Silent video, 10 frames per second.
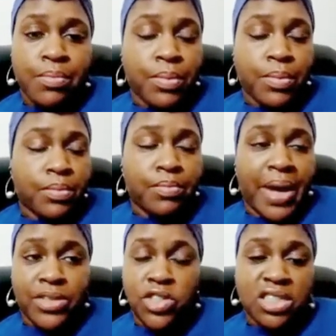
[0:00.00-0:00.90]

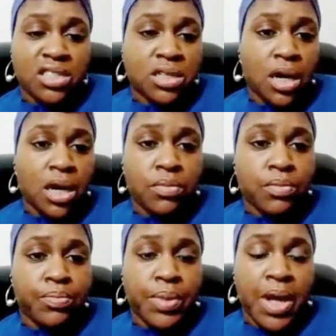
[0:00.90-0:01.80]
Manchester,
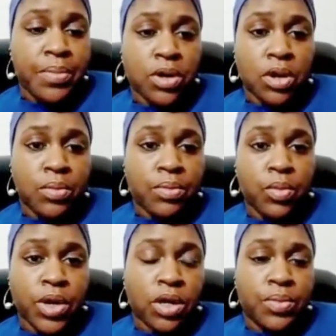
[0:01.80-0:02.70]
Birmingham.
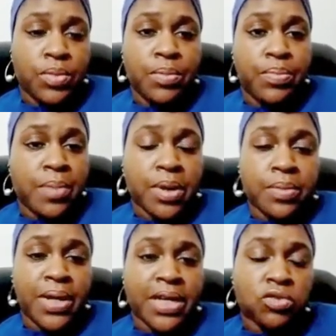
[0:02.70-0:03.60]
We're going to be in Birmingham
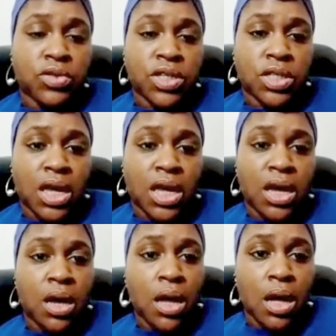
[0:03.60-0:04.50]
later on this year.
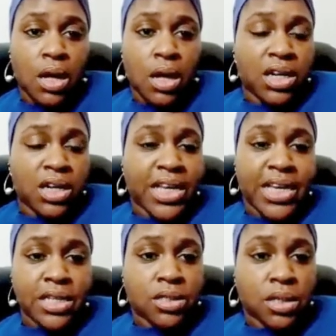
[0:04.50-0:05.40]

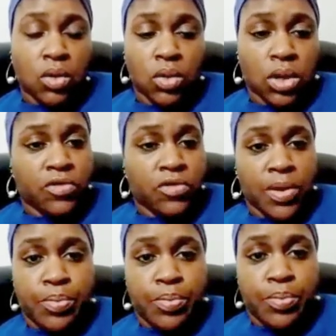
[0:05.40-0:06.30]
Leeds, all over
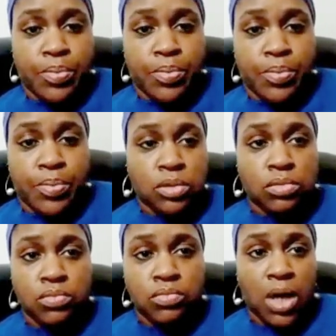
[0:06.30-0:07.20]
Bristol.
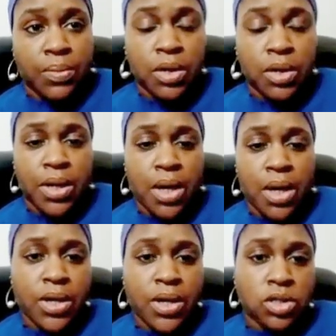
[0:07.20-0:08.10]
I'm going to be going
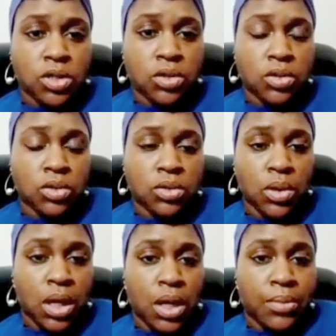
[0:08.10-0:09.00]
to
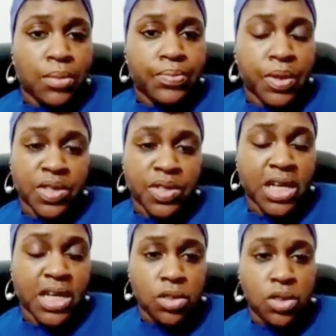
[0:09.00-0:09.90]
Milton
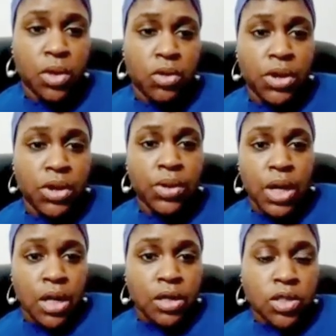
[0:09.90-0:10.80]
Keynes tomorrow.
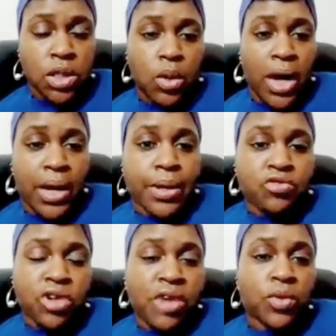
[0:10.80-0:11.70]
So I
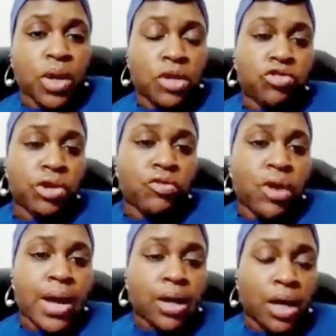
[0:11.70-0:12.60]
travel
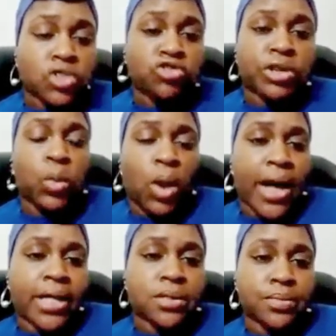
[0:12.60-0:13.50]

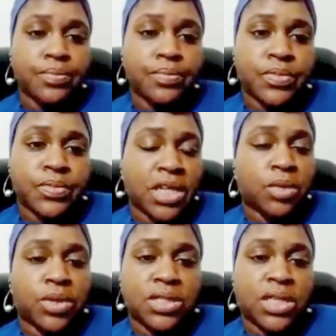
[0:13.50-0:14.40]
countrywide, dealing
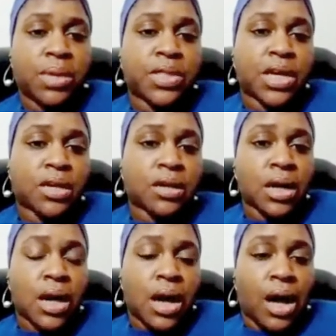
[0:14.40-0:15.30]
with the same thing.
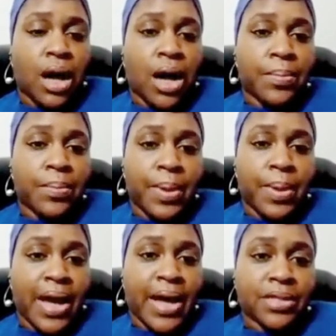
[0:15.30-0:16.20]

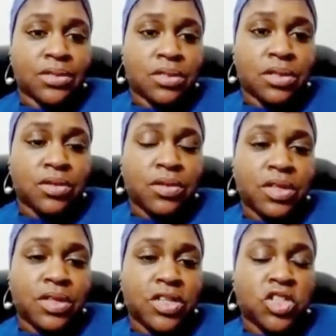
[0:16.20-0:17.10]
And
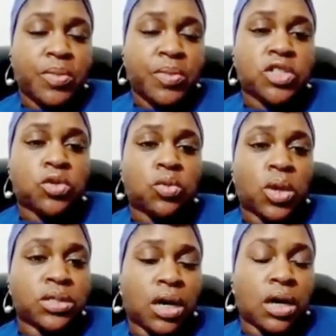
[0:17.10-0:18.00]
it just makes you
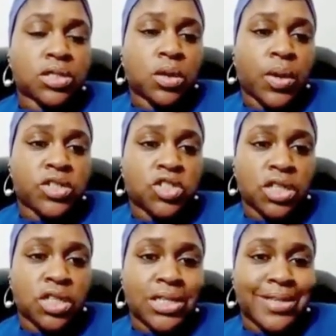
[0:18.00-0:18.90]
ask the question:
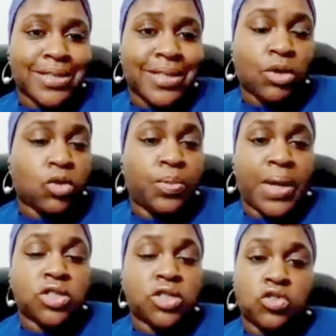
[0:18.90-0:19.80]
is it that all black
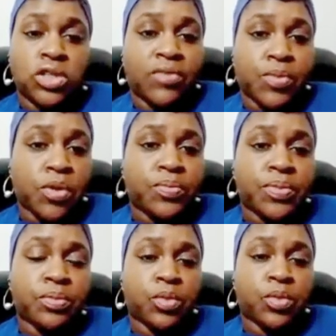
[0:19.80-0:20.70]
children have a
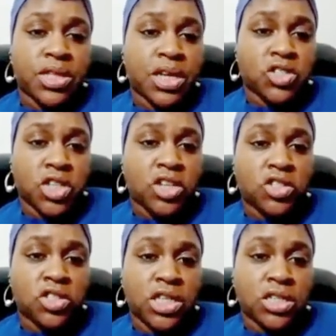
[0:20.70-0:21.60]
problem with the education
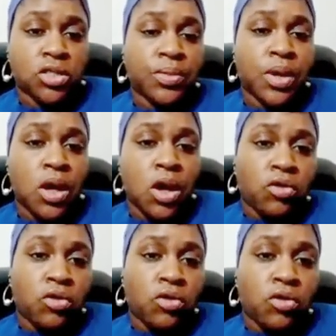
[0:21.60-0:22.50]
system, or
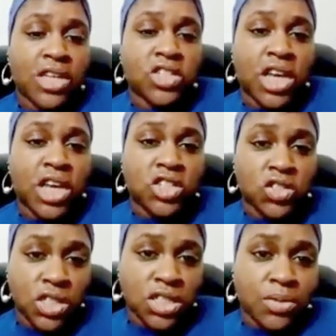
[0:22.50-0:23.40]
is that the education
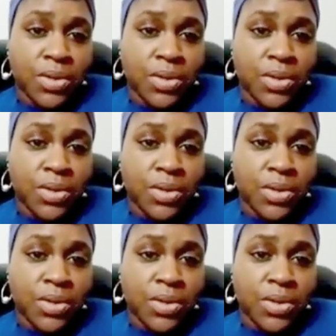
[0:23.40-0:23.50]
system is